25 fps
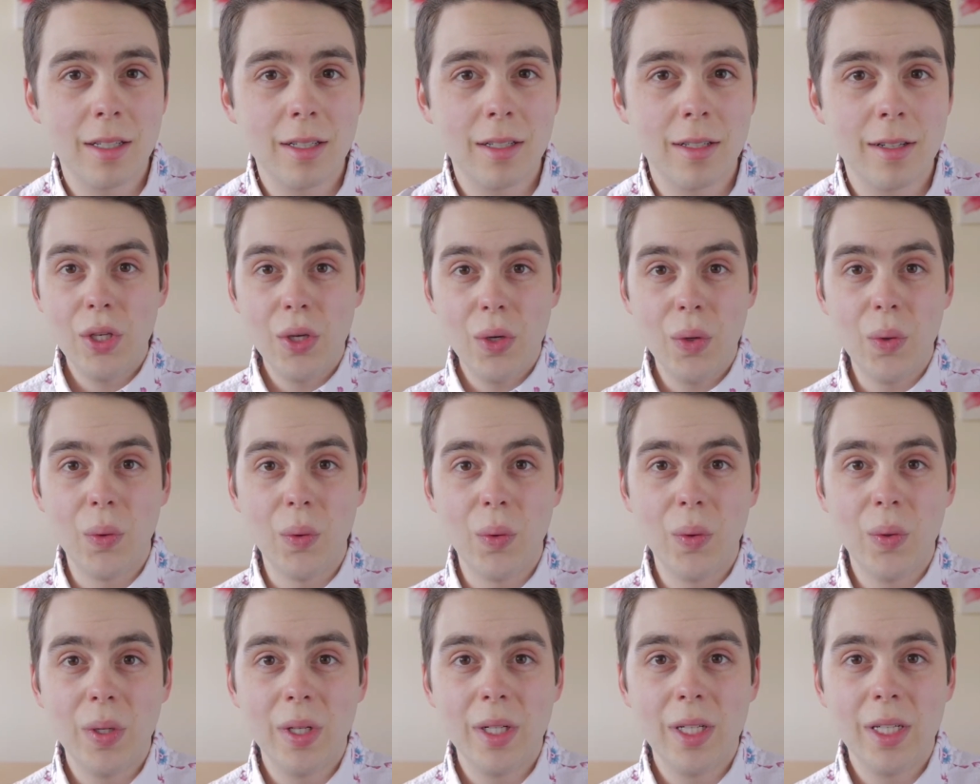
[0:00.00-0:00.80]

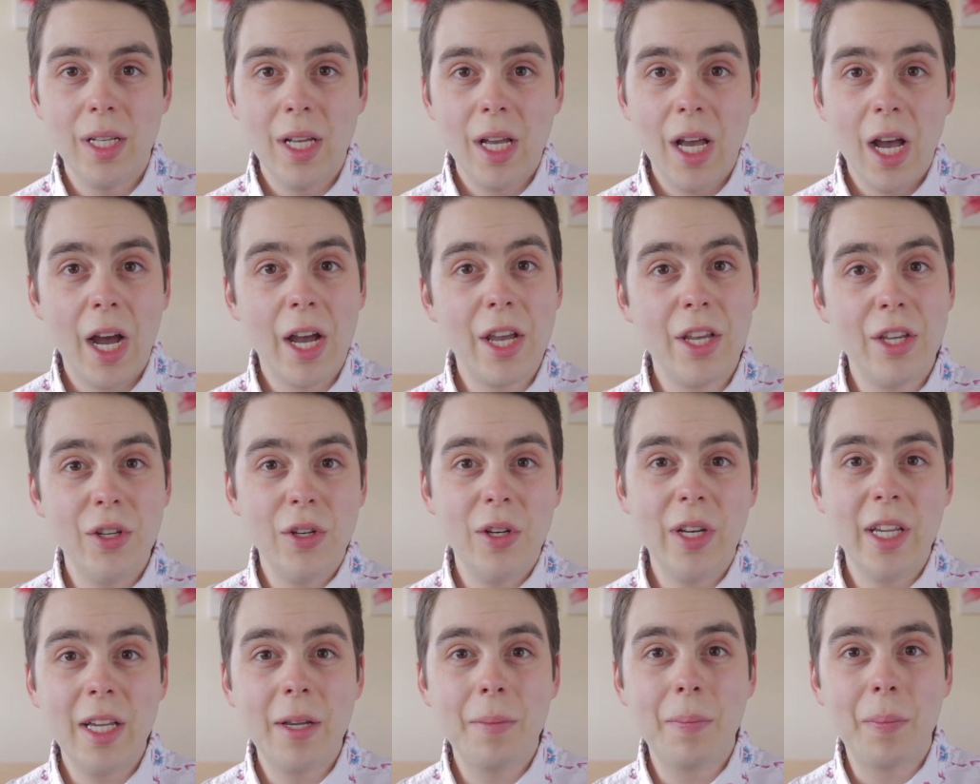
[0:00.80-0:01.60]
You, a
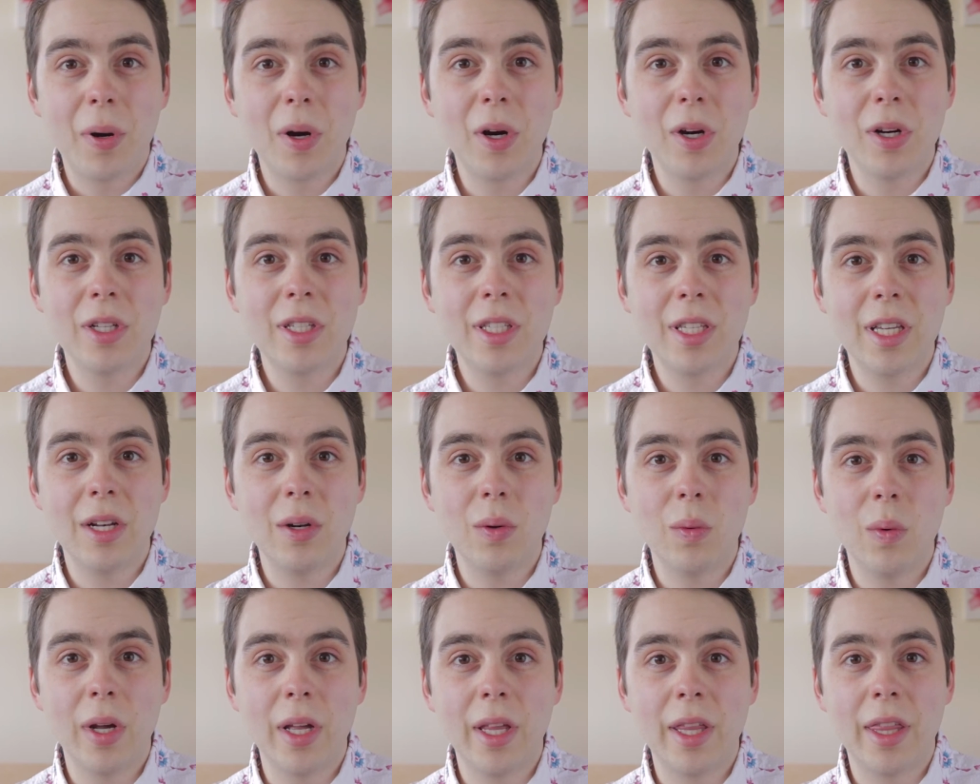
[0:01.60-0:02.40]
unique
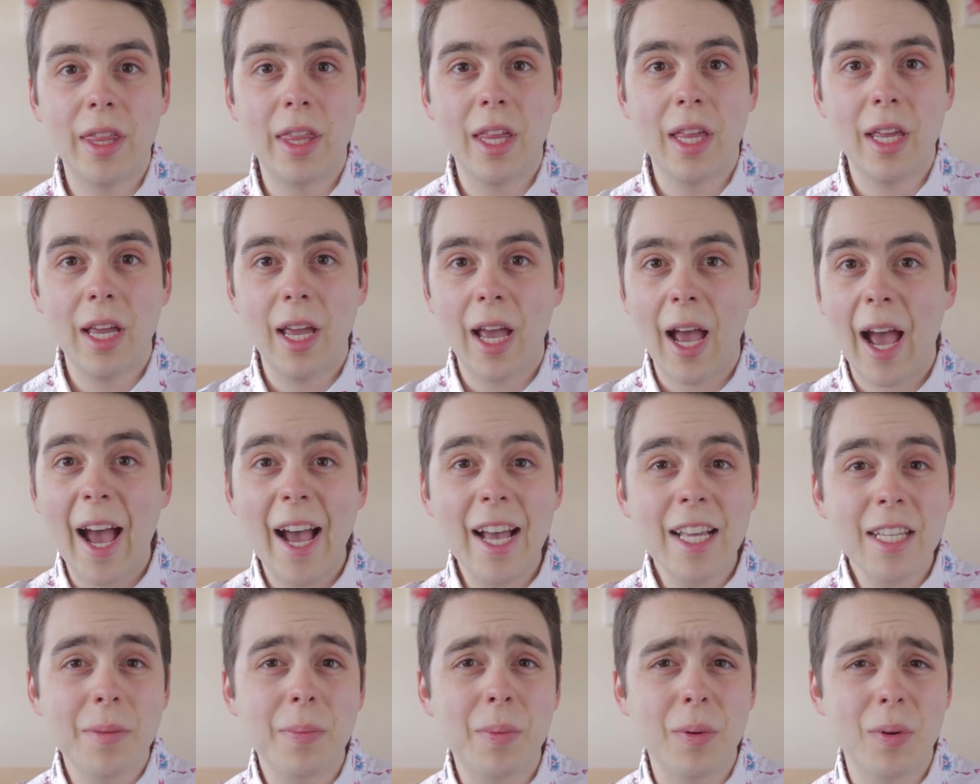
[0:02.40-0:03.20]
person with
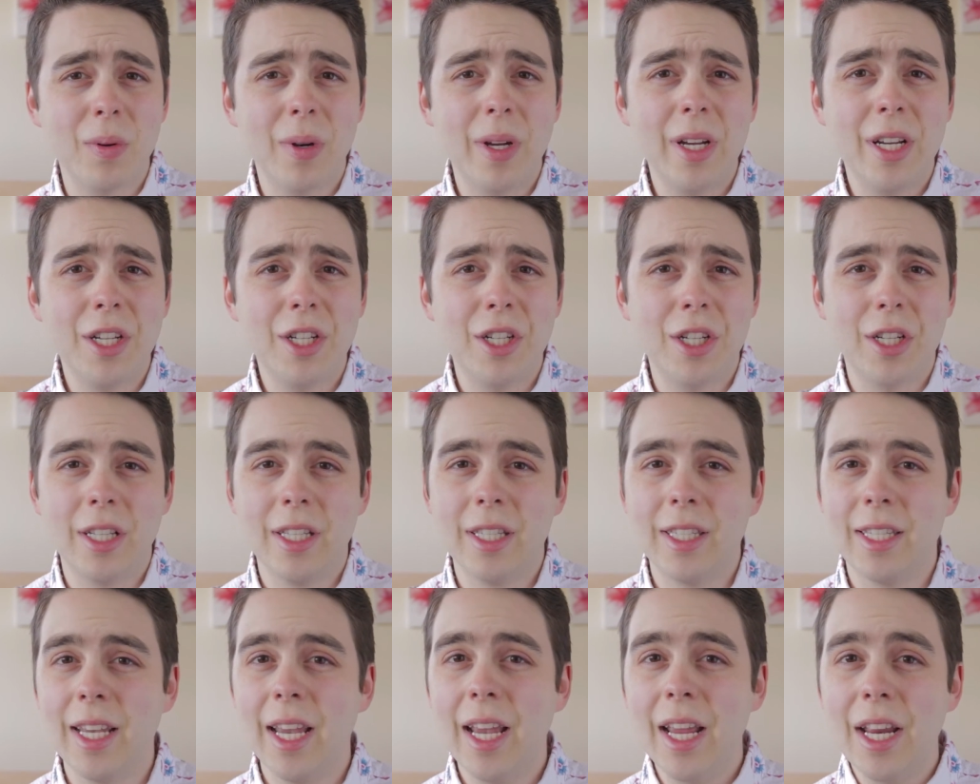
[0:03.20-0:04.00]

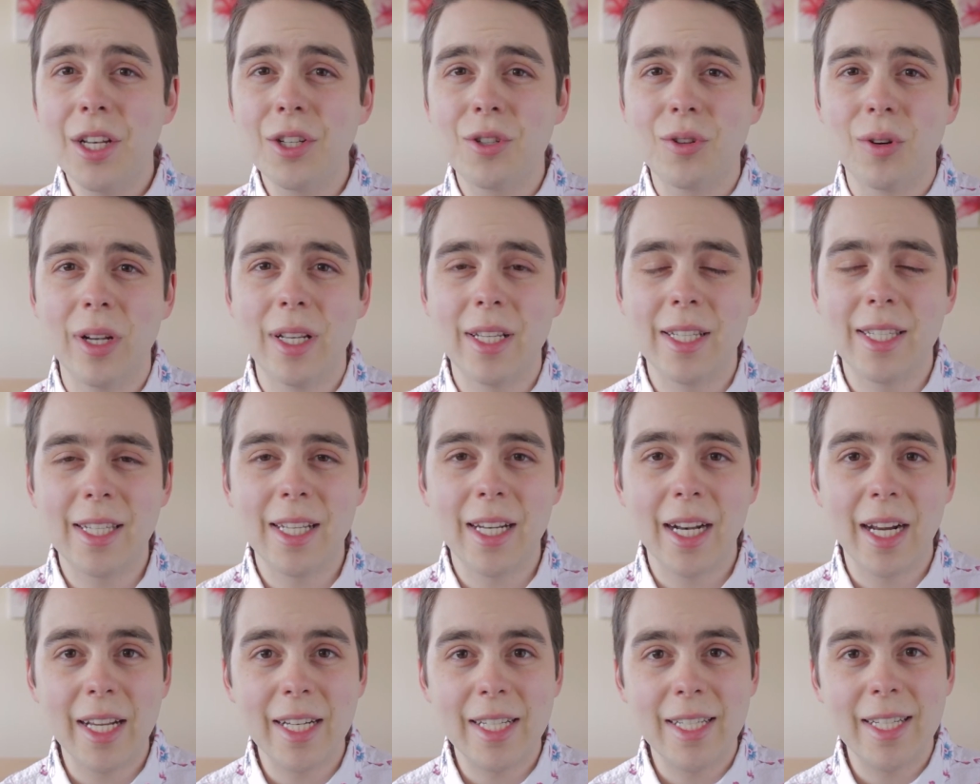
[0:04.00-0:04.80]
aspirations, interests,
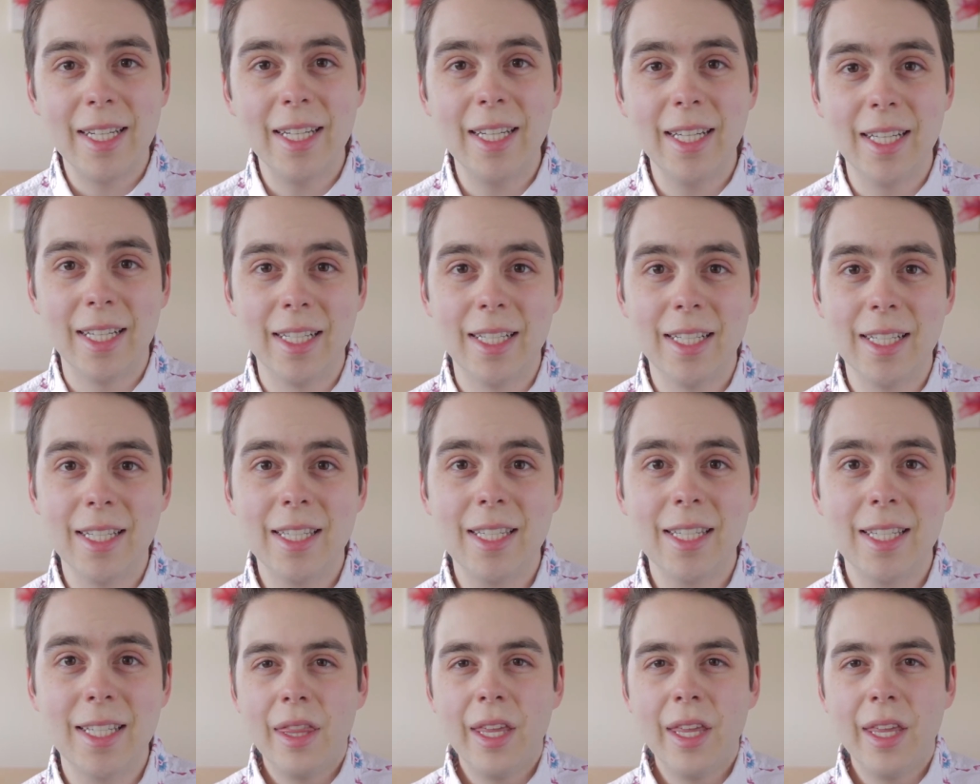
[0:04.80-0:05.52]
and ideas.